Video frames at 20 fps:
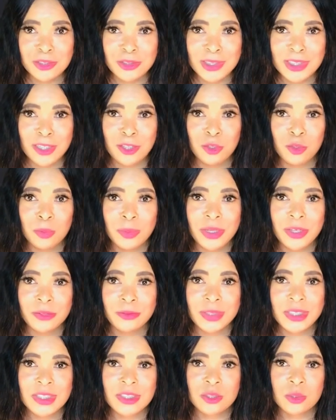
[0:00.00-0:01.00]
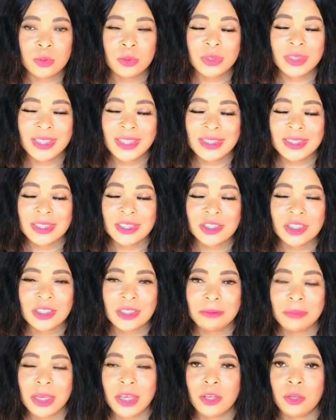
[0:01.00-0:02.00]
to the luminaries could
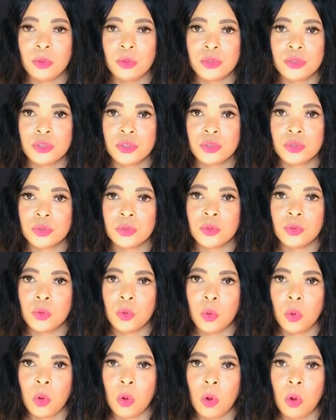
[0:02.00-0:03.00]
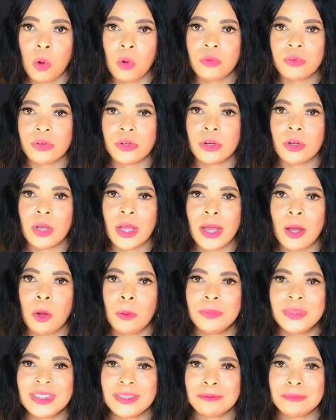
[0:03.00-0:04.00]
essentially make you too over
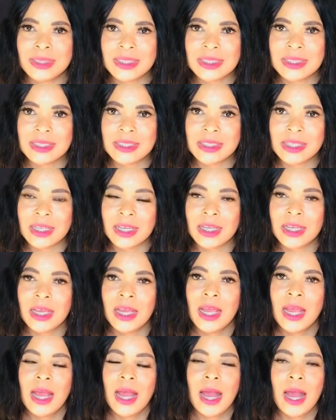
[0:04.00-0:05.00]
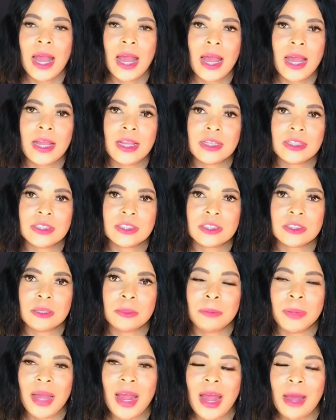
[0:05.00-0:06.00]
optimistic and
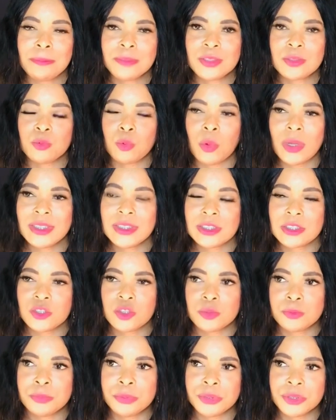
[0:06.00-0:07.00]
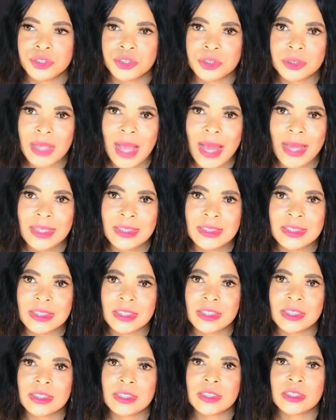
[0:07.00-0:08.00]
perhaps wanting to push
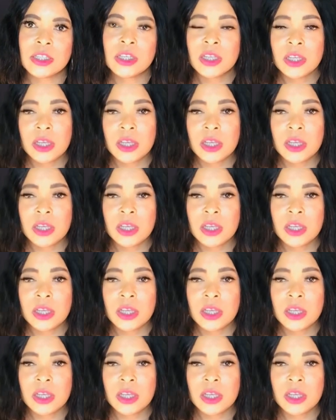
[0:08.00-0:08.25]
ideas.